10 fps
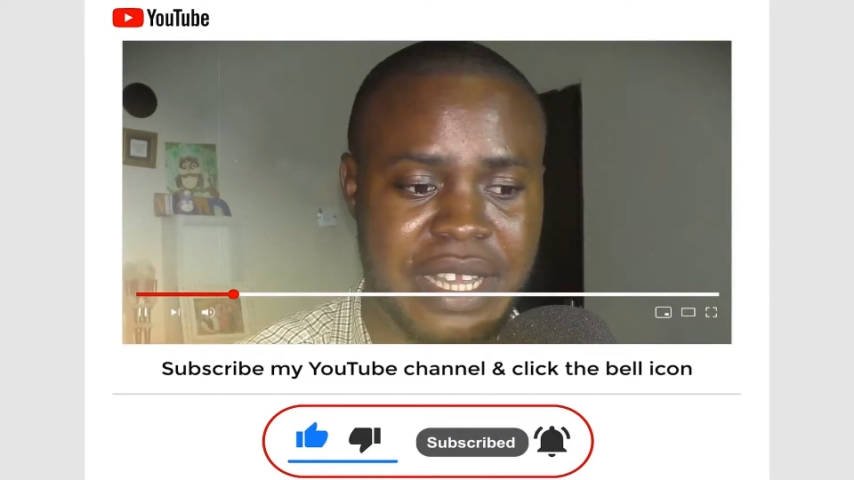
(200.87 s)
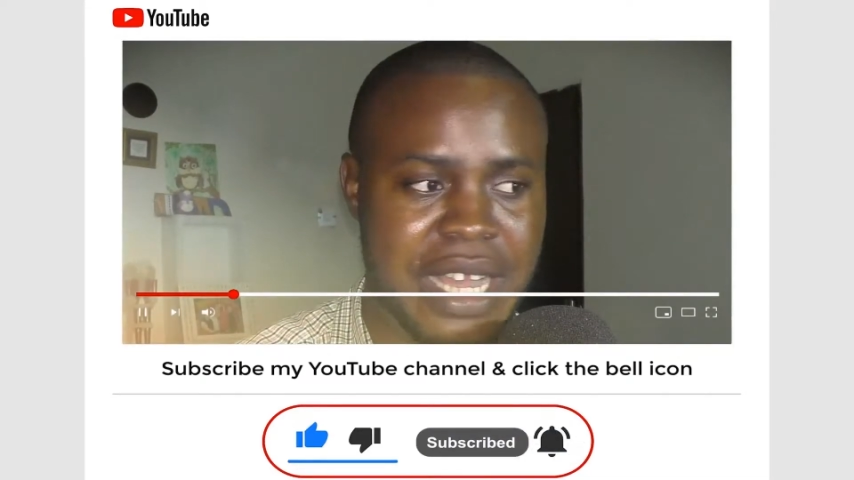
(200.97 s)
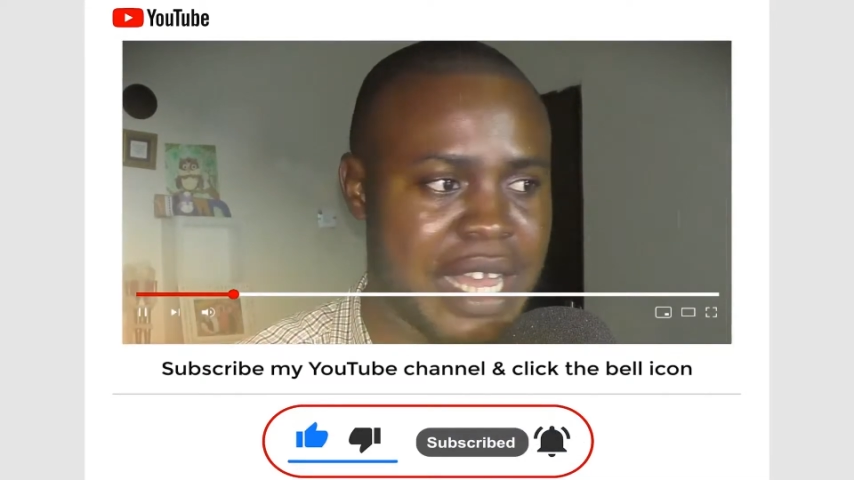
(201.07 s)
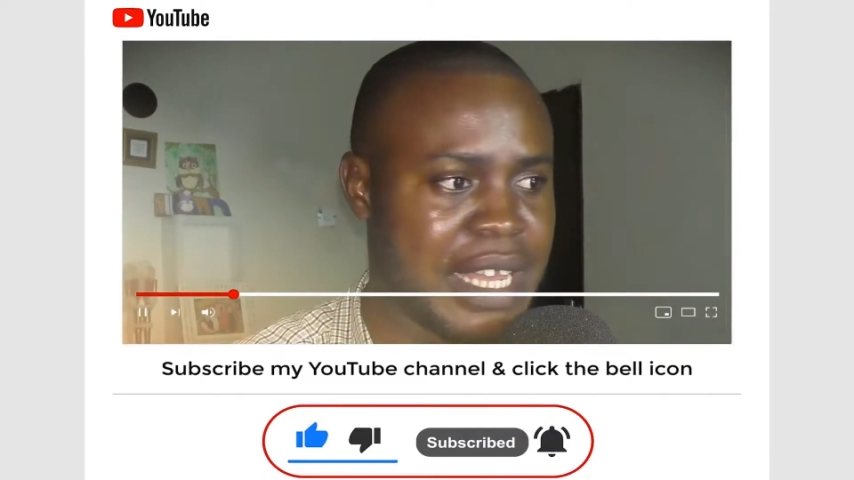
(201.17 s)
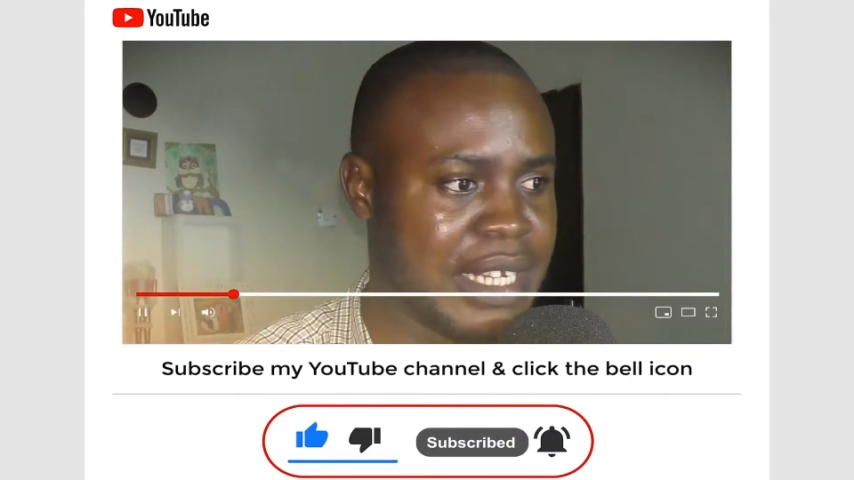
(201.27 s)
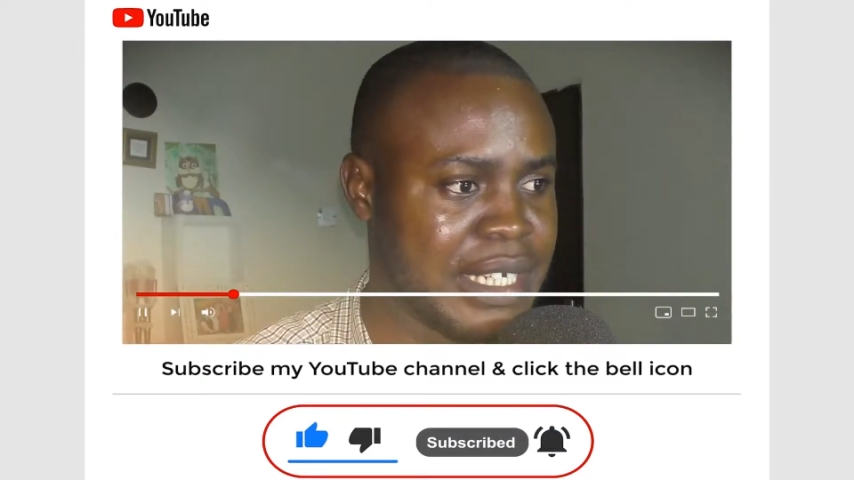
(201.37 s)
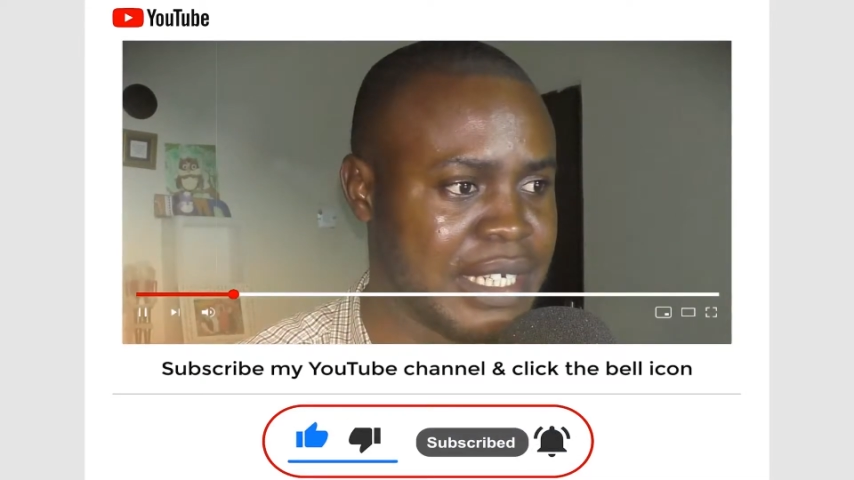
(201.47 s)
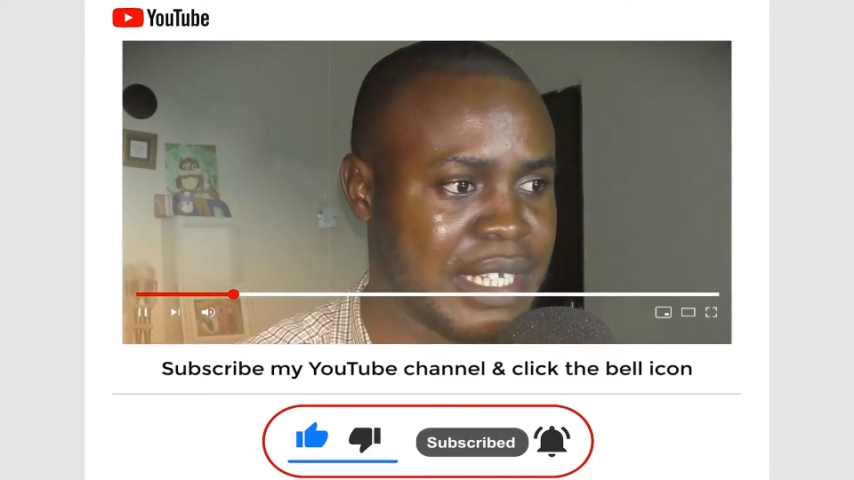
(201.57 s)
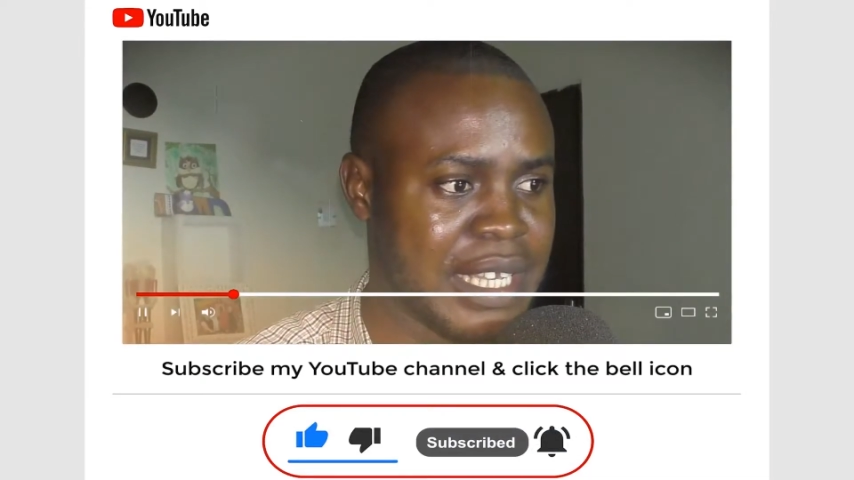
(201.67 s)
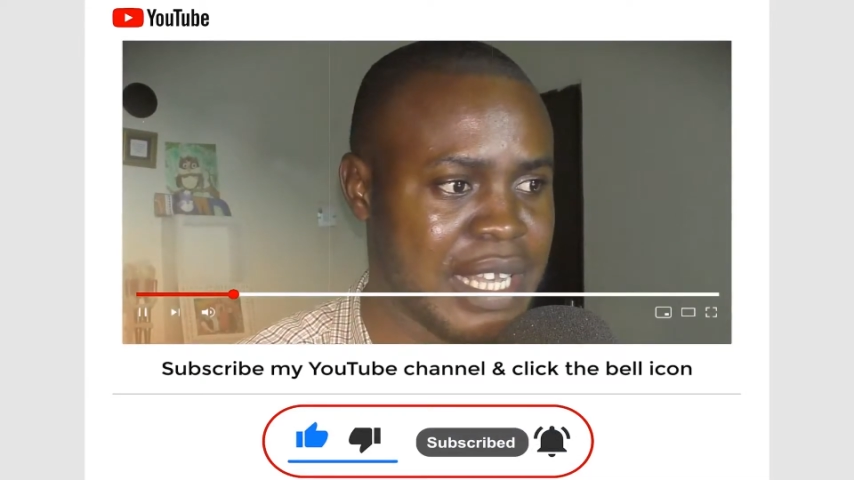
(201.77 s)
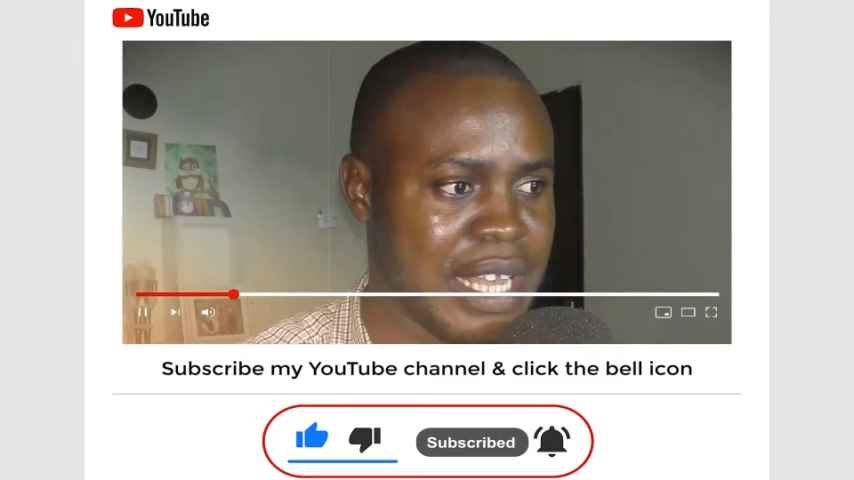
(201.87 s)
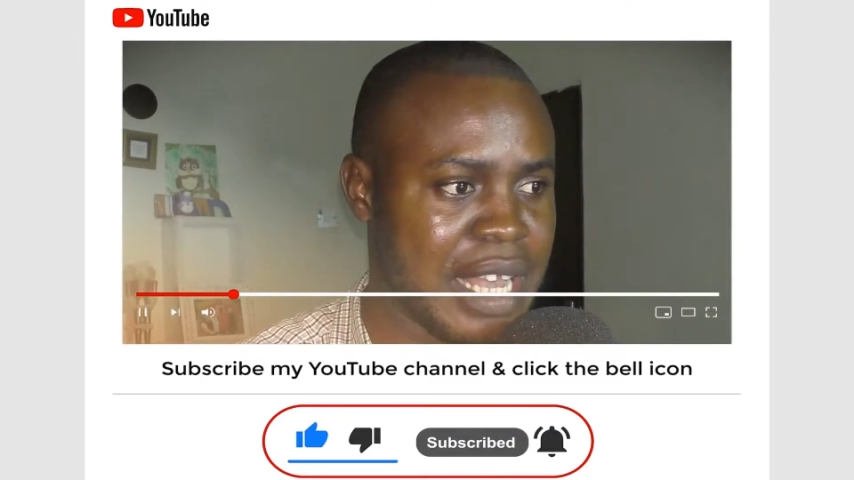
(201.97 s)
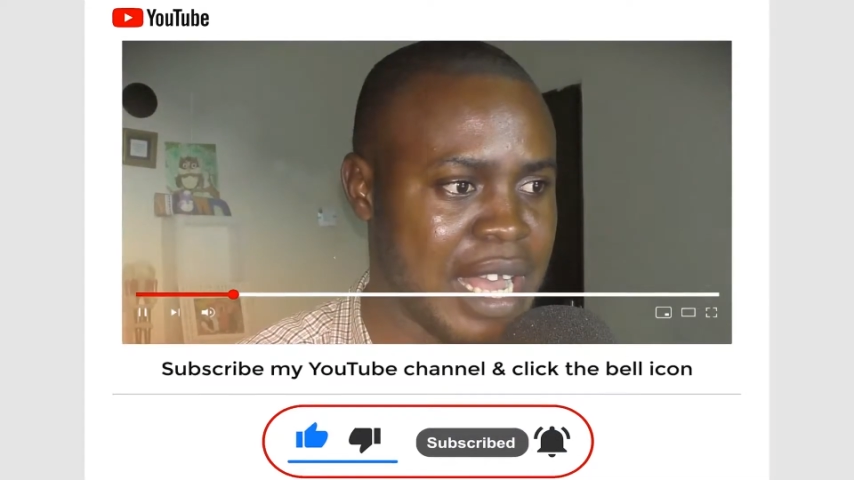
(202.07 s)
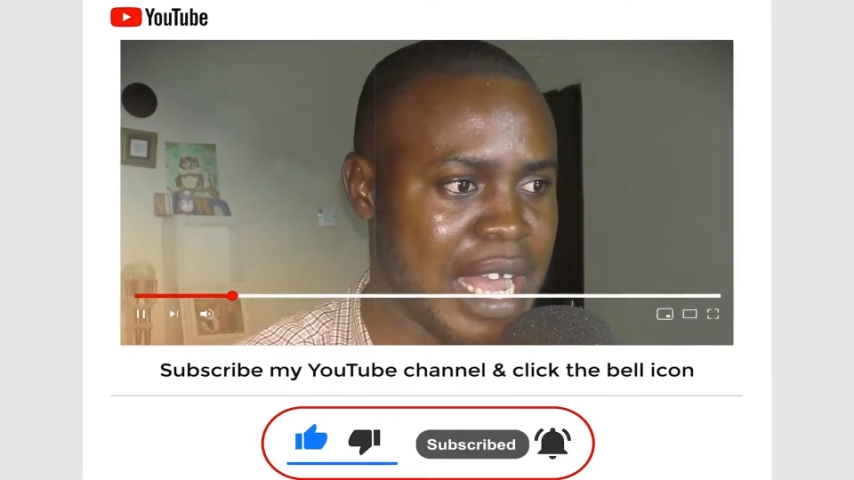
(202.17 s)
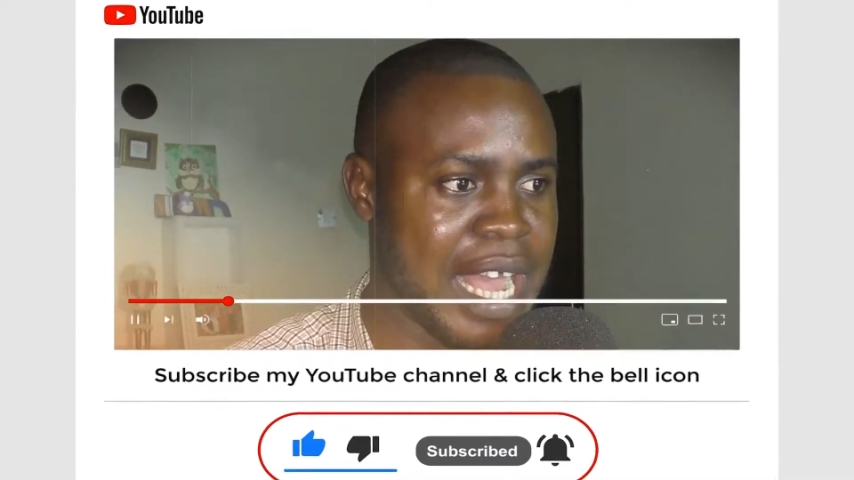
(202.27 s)
And
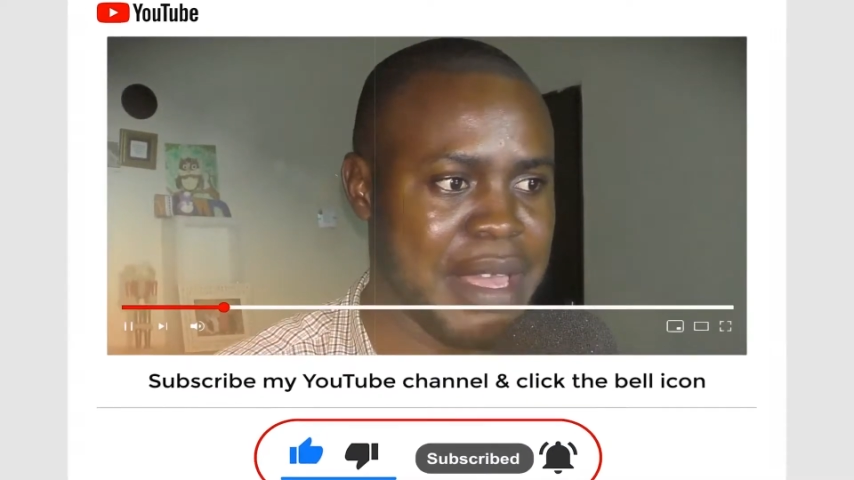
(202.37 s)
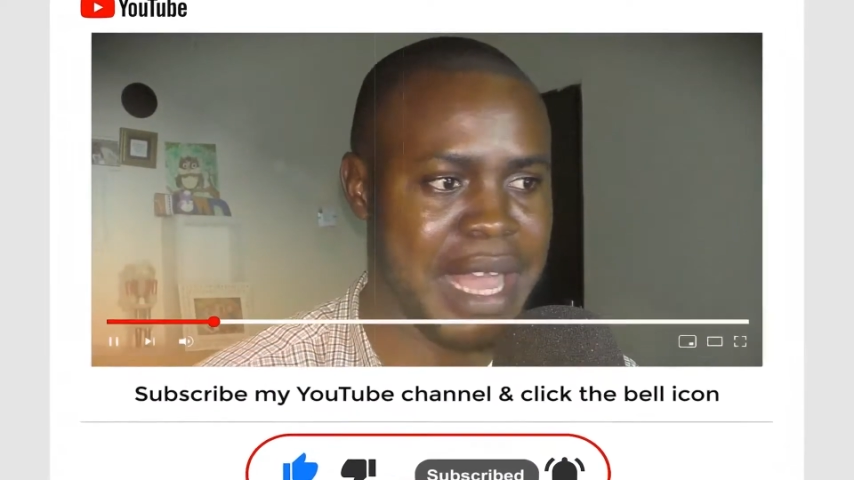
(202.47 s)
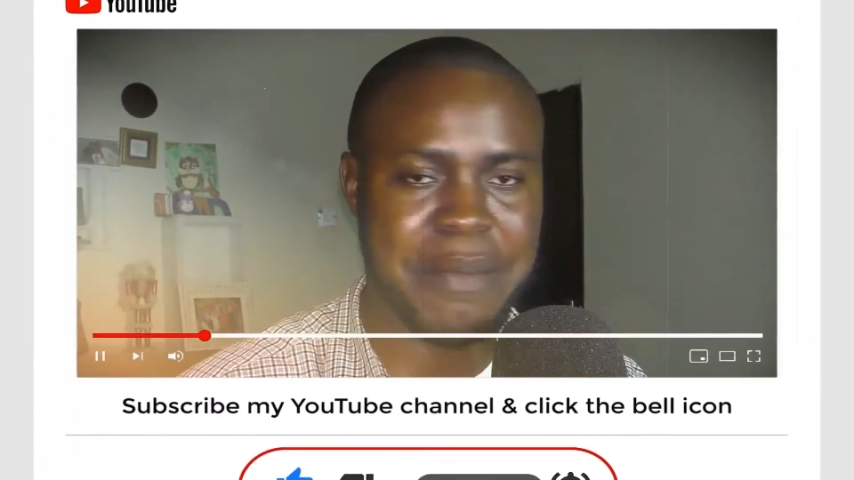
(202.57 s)
I